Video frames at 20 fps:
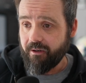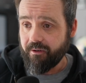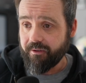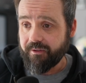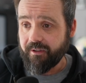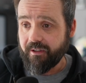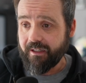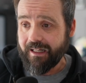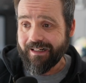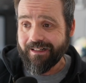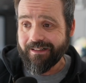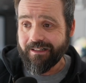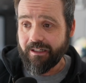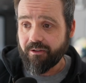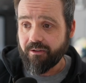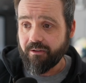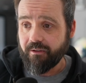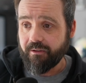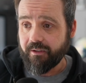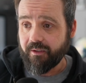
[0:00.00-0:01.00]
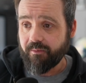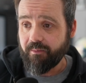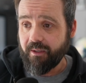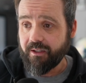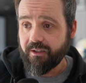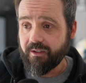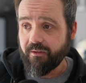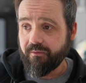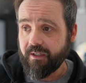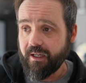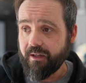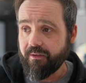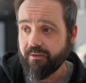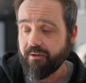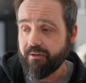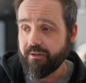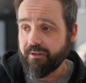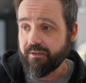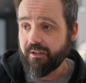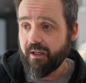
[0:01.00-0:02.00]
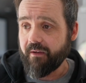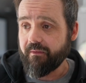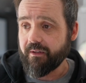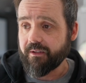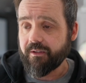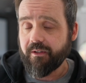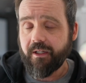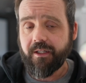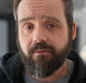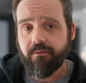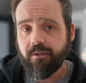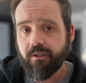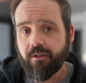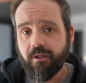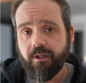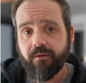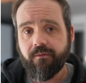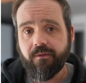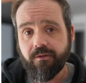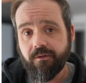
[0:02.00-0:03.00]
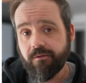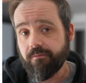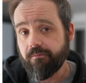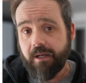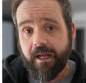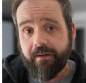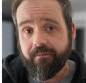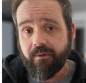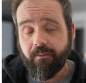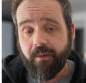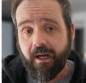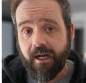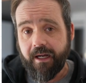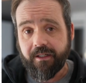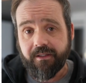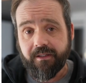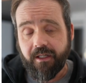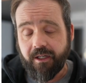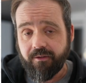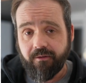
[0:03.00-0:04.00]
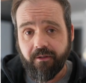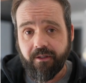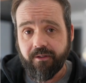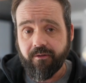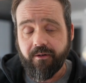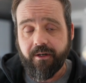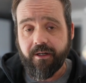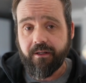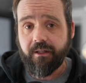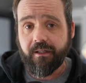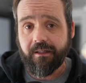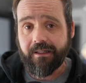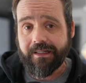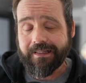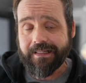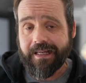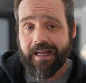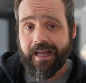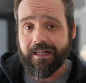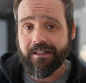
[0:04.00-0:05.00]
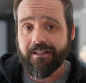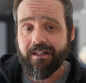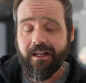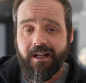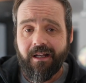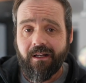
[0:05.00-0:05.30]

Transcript: You'll see that additional expense of 1037. So that's really good if you have to buy accessories or anything like that.